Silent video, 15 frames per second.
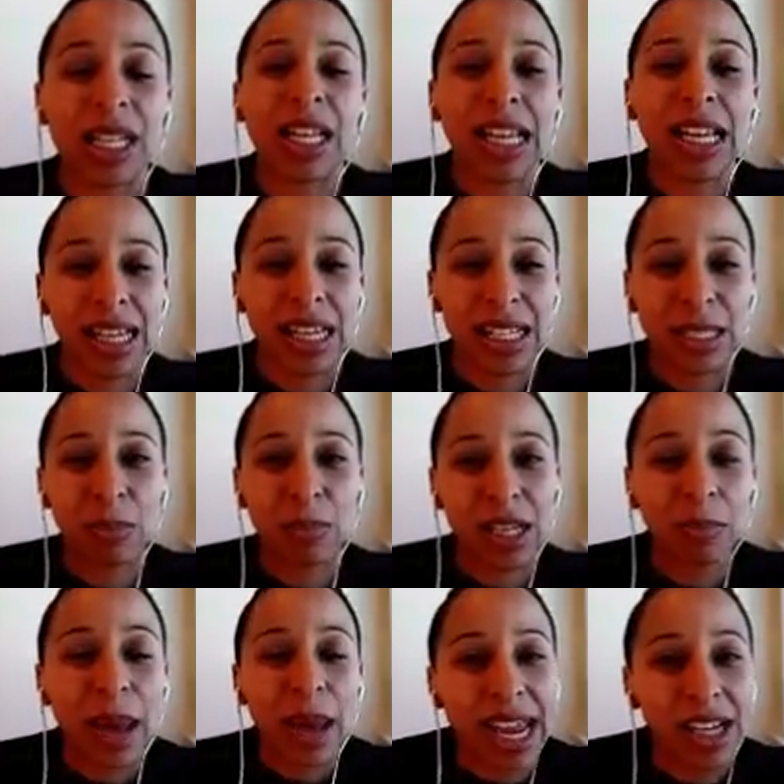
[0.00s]
it's
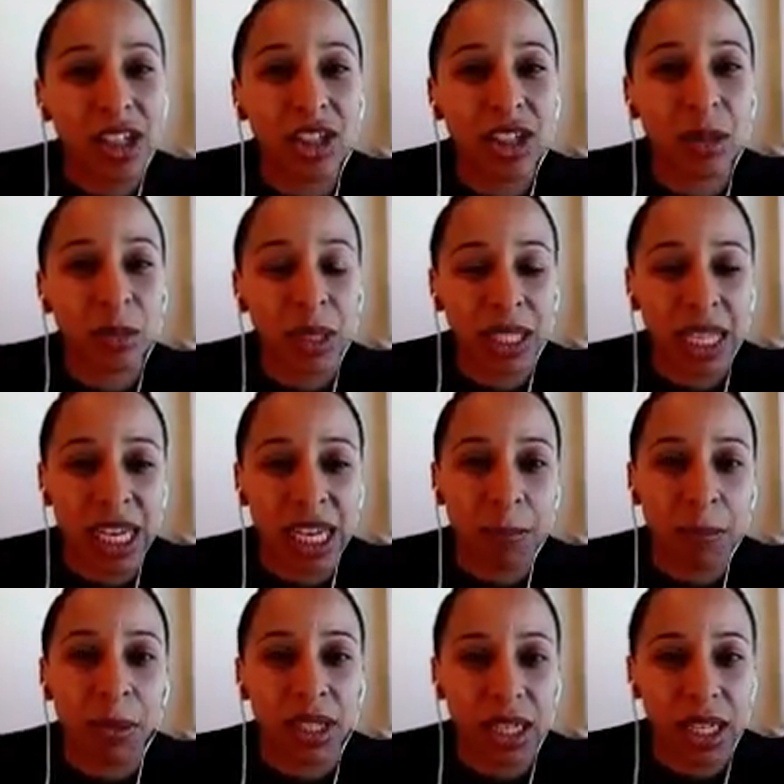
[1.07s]
being patient, but
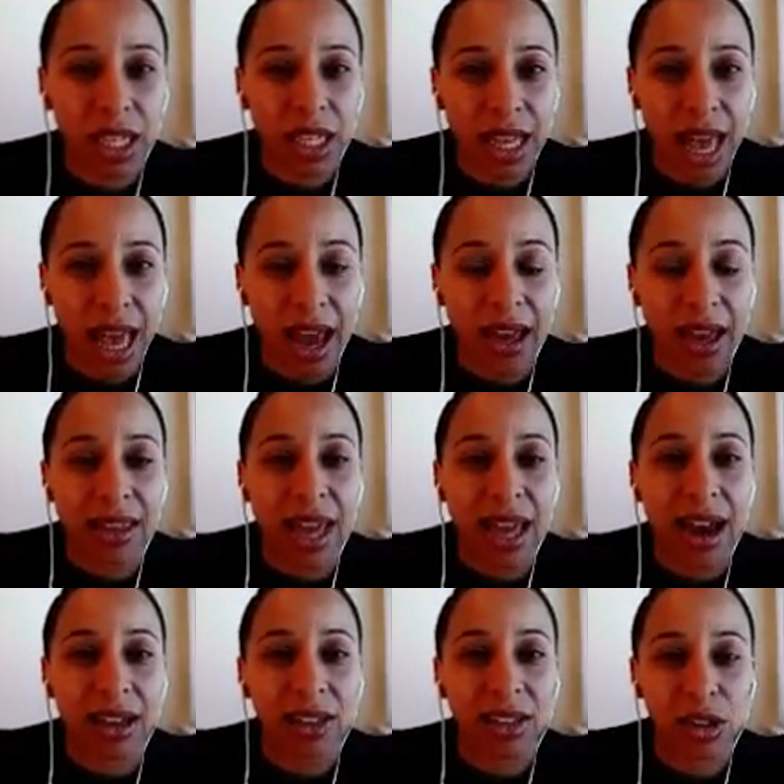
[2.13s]
keep putting in
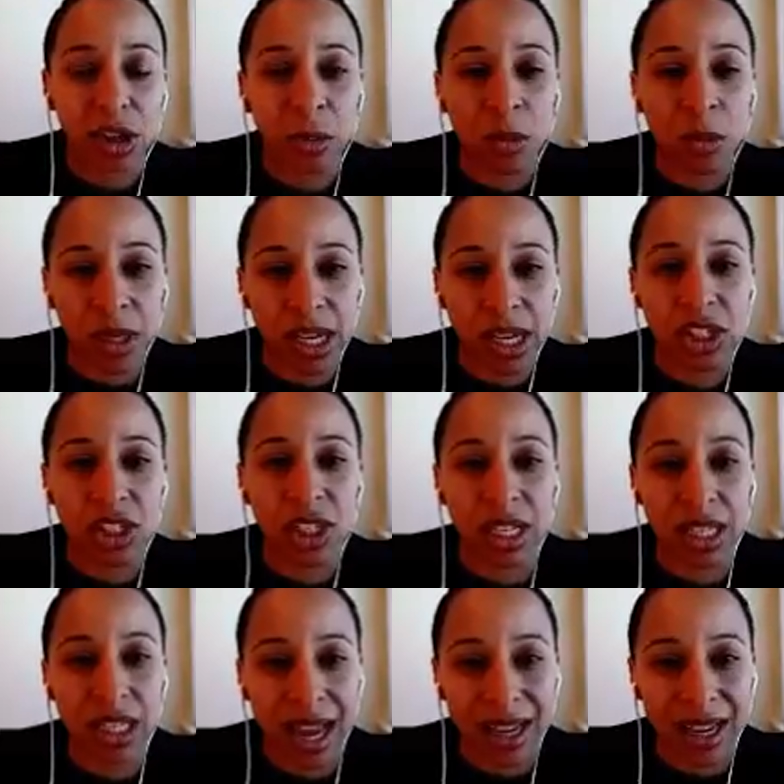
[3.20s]
that determination
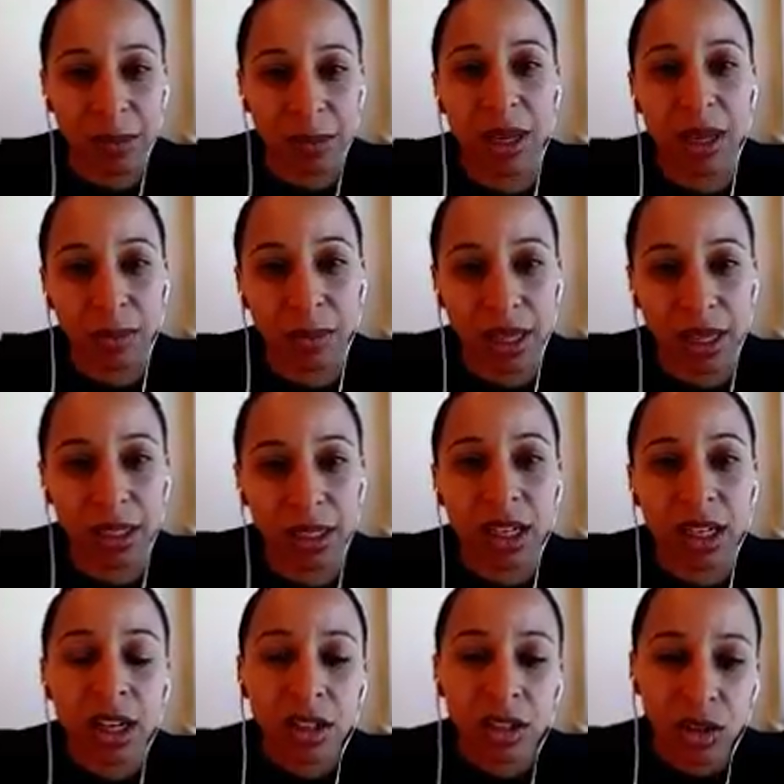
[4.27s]
and that commitment
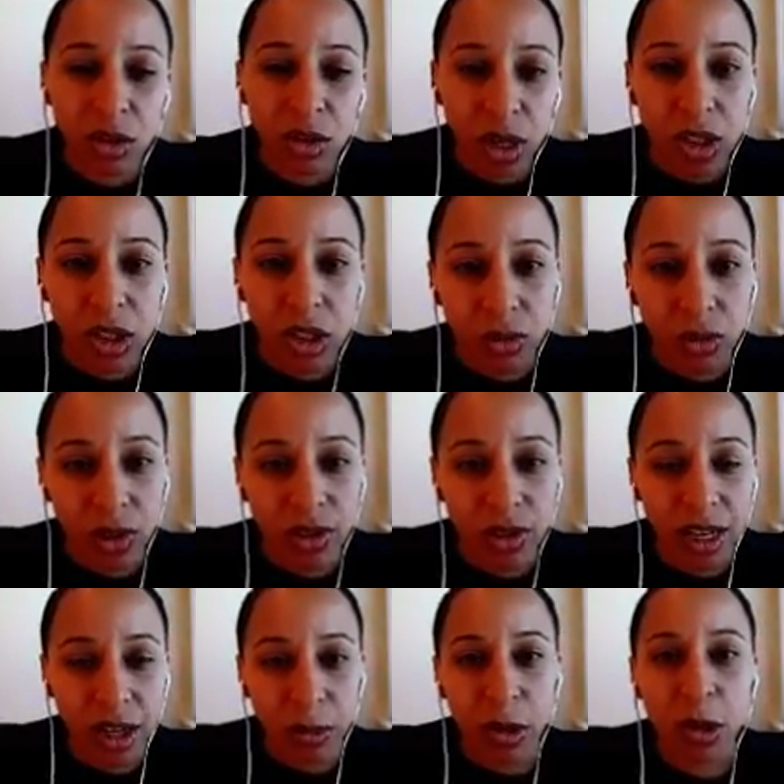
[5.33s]
to what you feel that
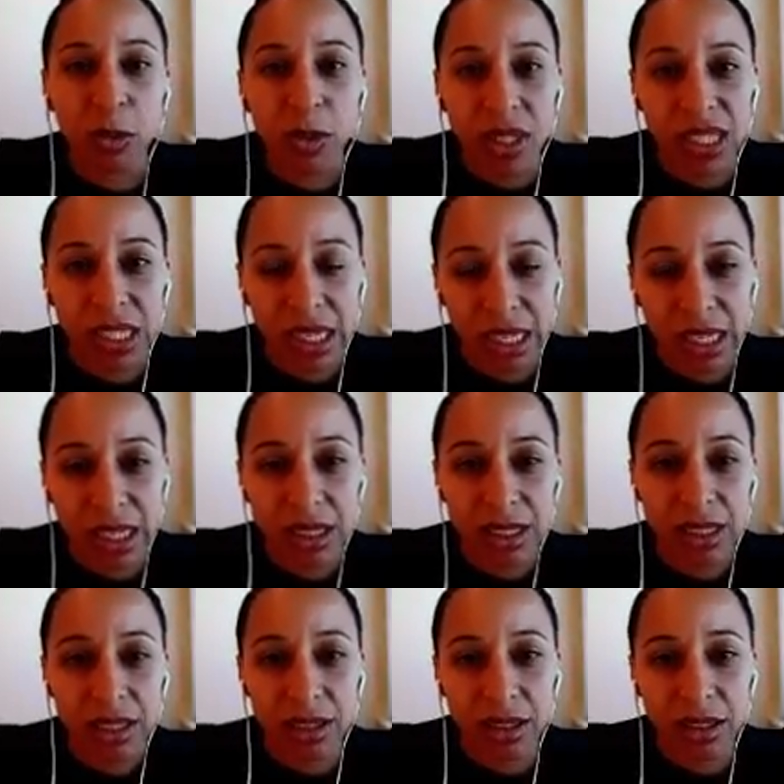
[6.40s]
your purpose
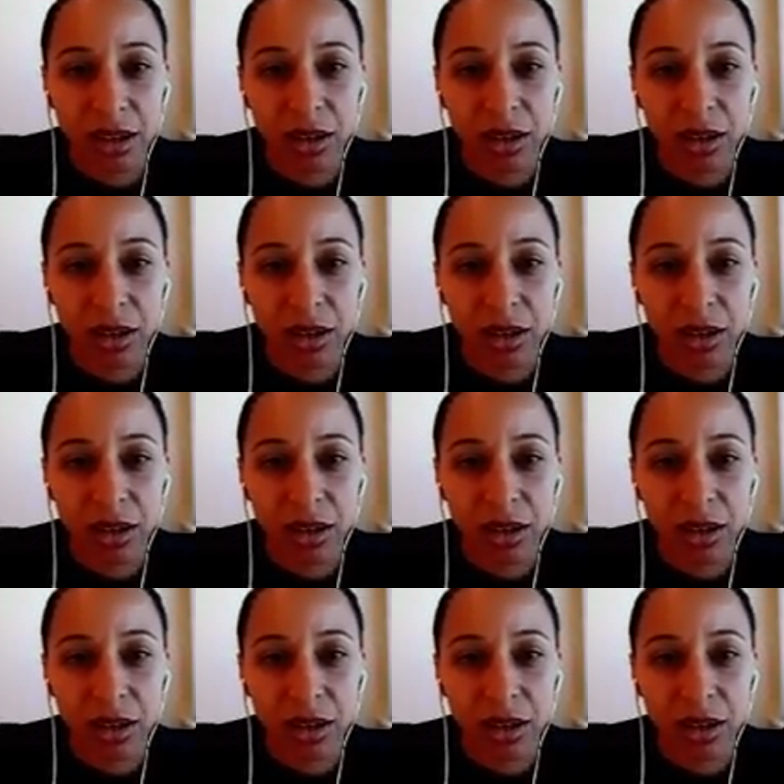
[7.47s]
is. So